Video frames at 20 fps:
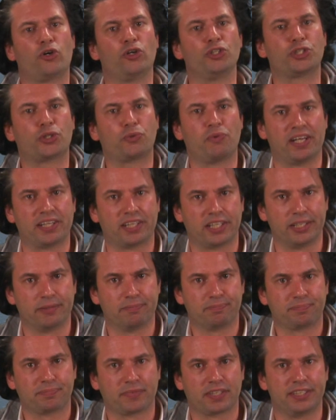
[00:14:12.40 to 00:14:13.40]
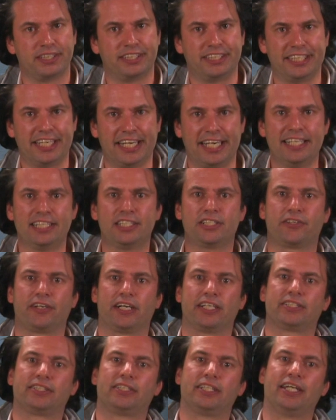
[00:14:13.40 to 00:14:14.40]
Consequently, the
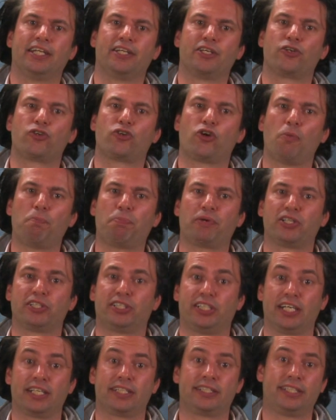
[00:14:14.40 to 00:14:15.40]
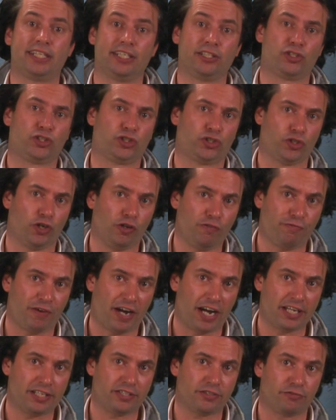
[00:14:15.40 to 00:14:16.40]
interest in copper zinc tin
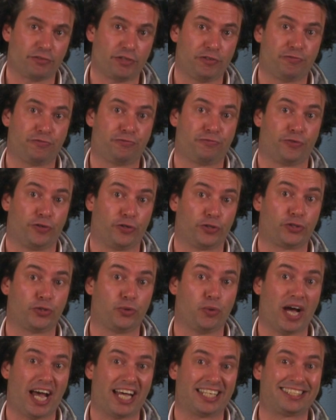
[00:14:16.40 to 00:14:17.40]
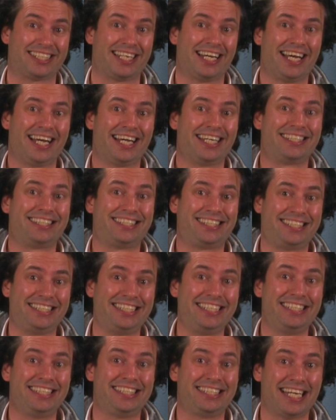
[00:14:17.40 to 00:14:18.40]
sulfide, referred to as
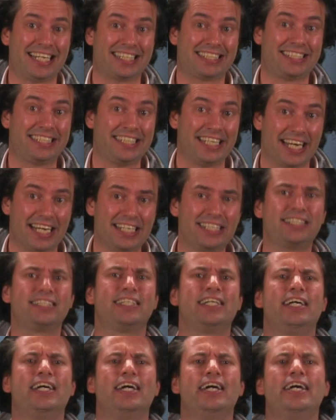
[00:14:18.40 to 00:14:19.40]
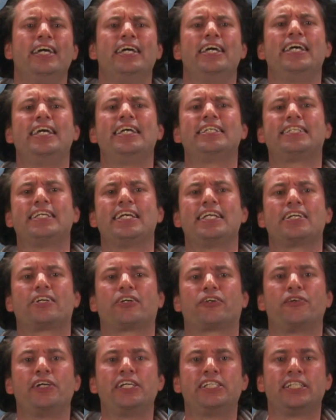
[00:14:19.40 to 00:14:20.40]
CZTS, is
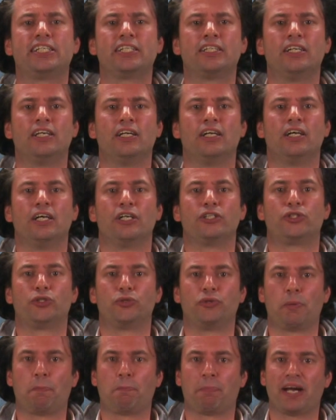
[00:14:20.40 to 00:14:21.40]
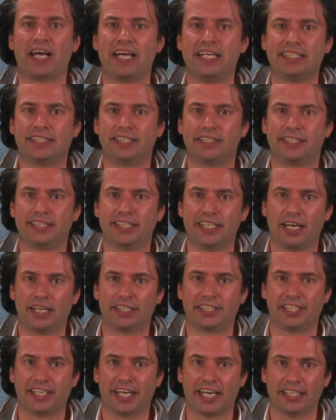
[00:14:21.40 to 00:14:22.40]
increasing to replace the
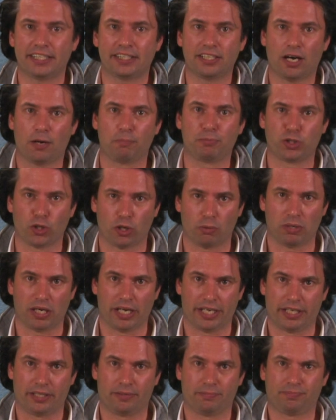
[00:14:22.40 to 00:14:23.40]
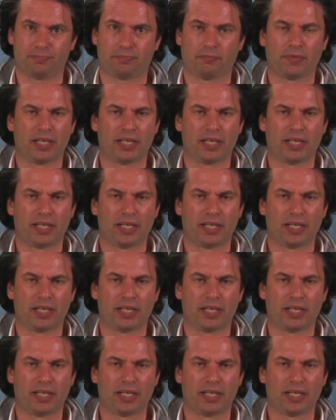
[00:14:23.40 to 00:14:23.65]
CIGS absorber layer.